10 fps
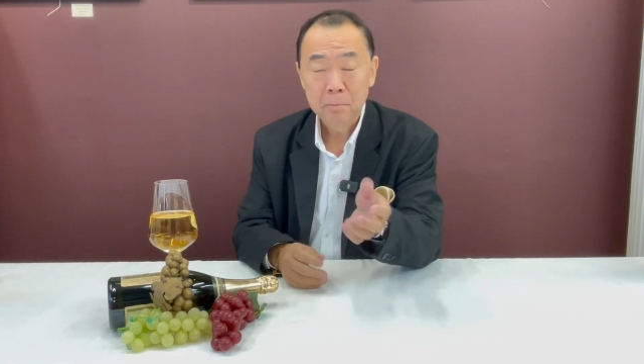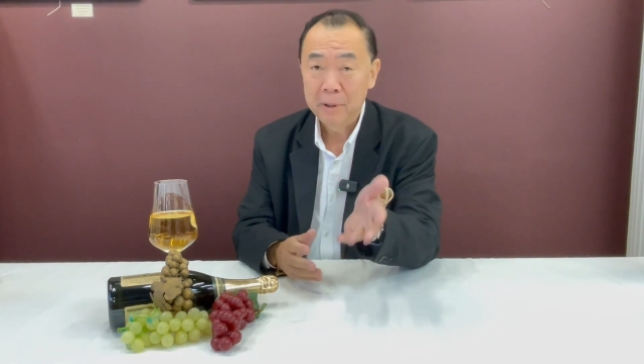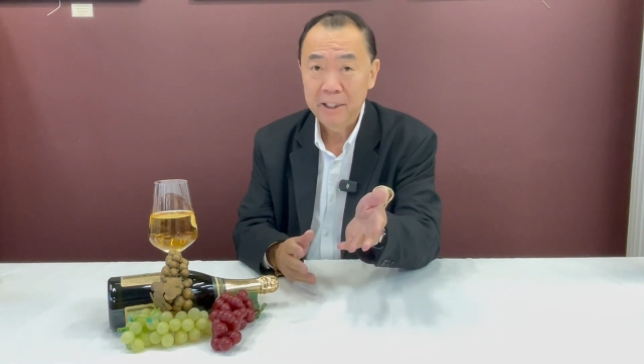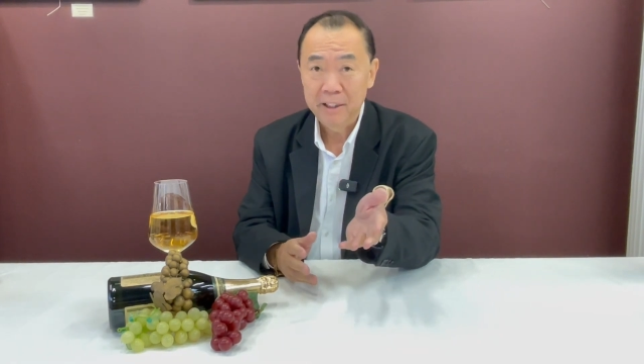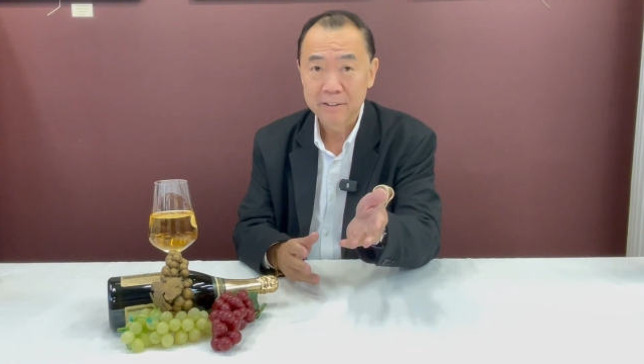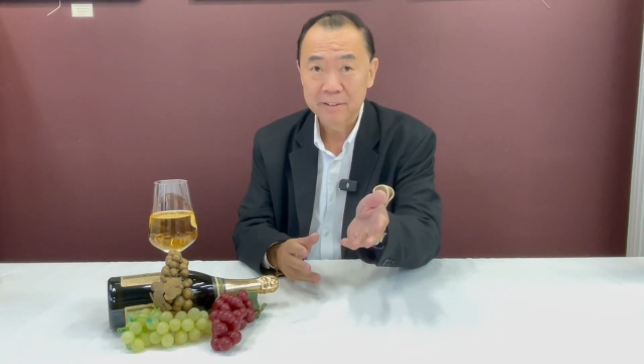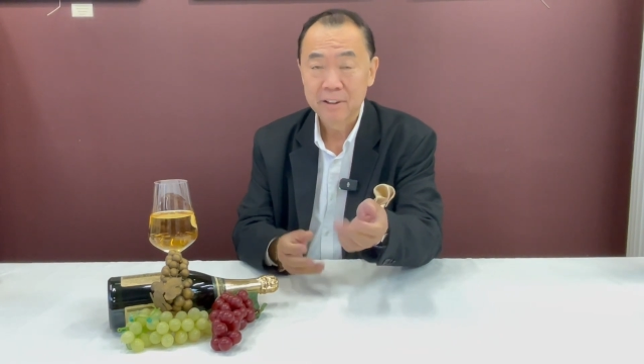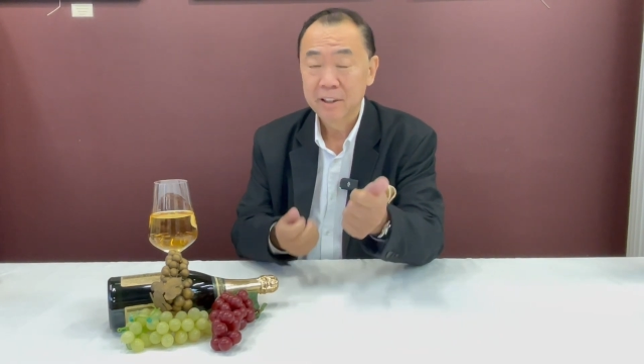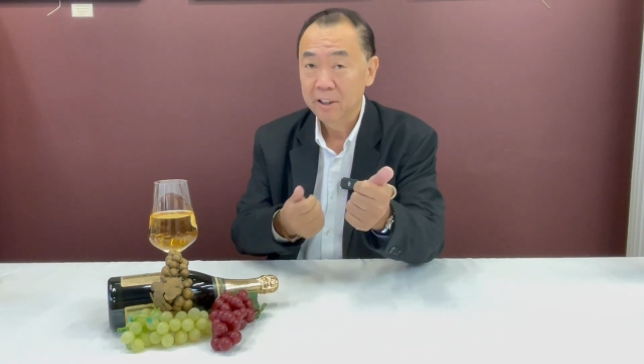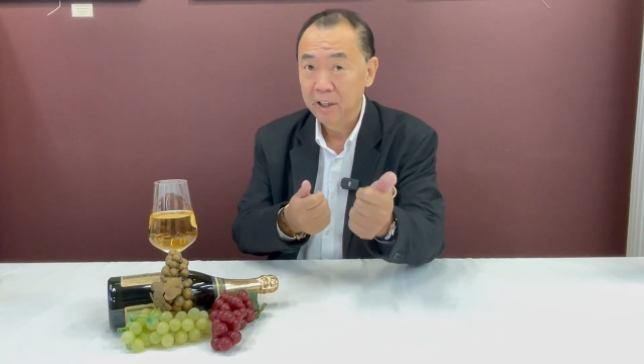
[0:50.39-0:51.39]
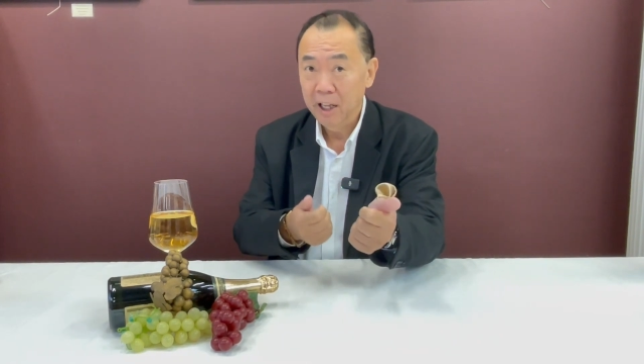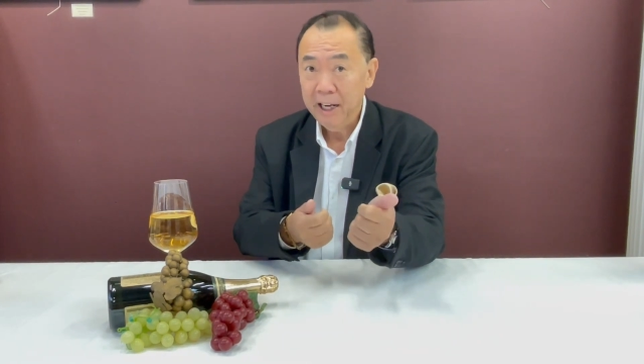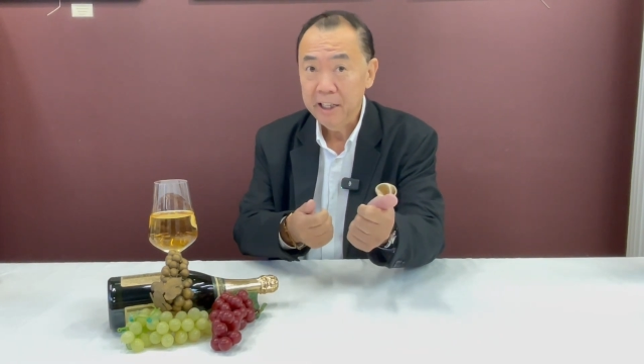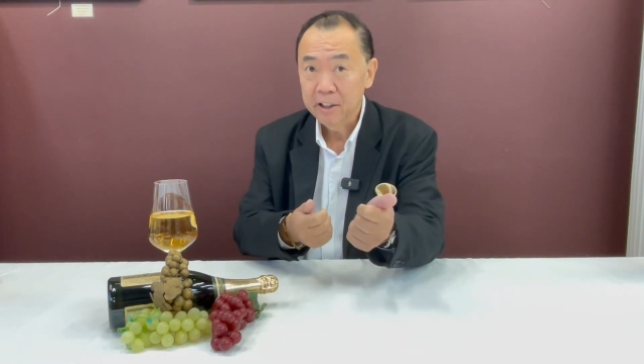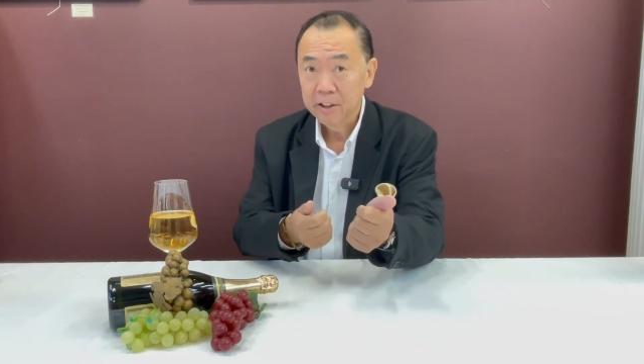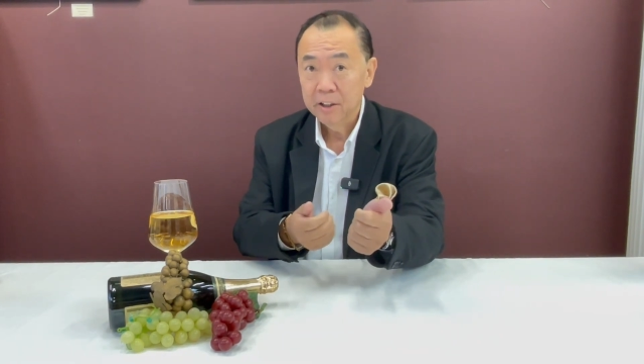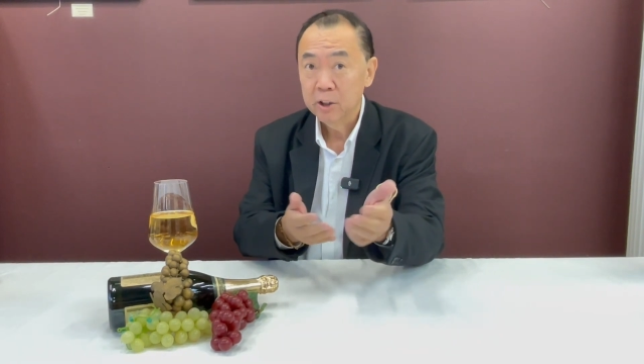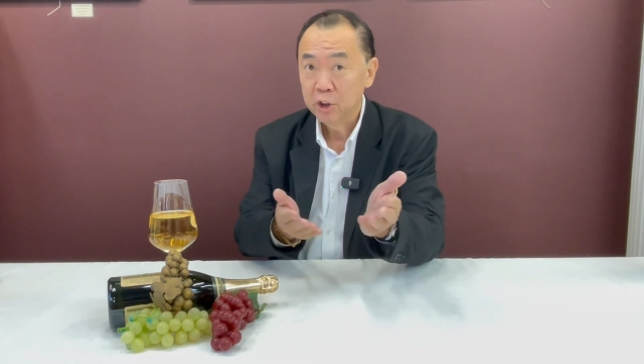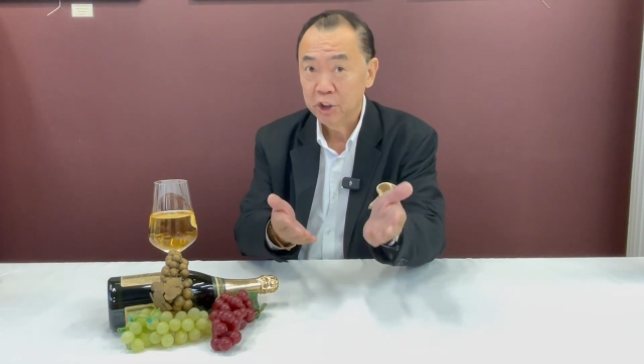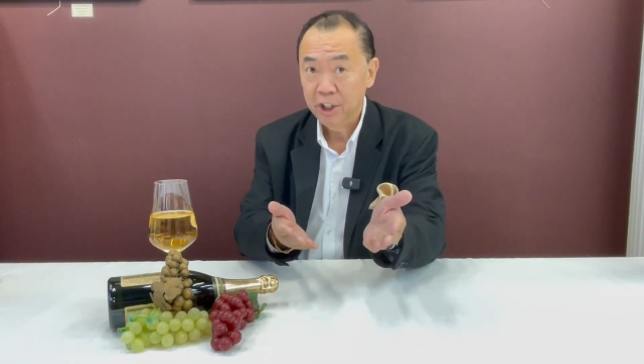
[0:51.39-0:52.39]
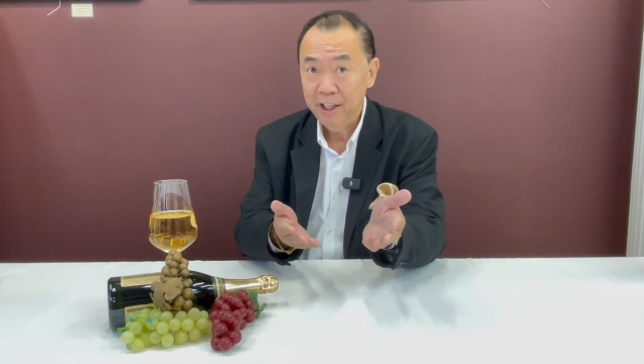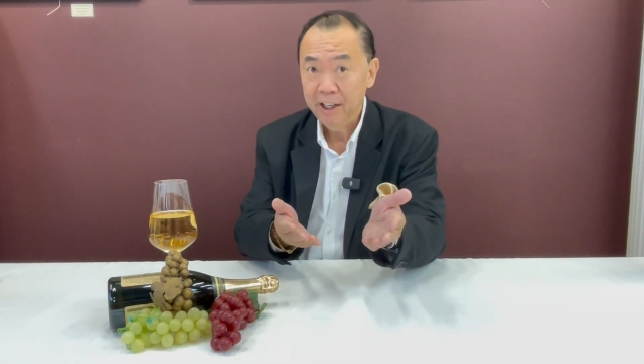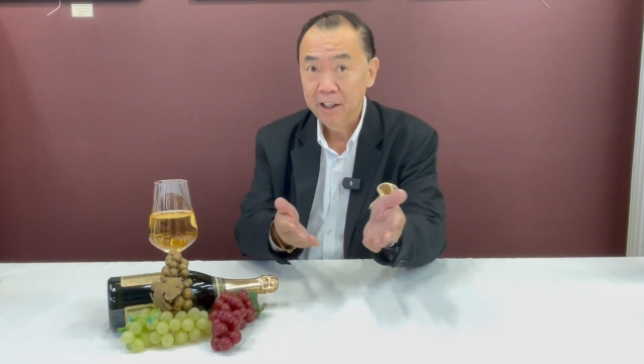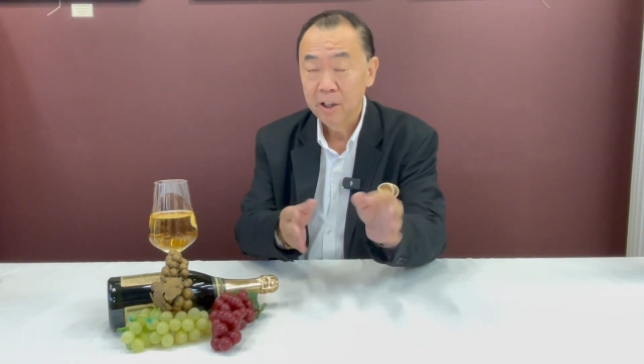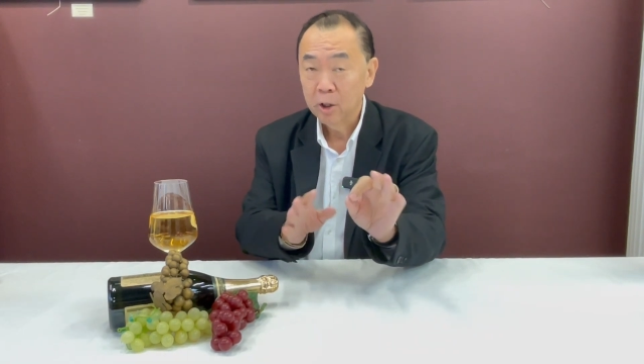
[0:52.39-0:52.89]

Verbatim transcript: please like, share,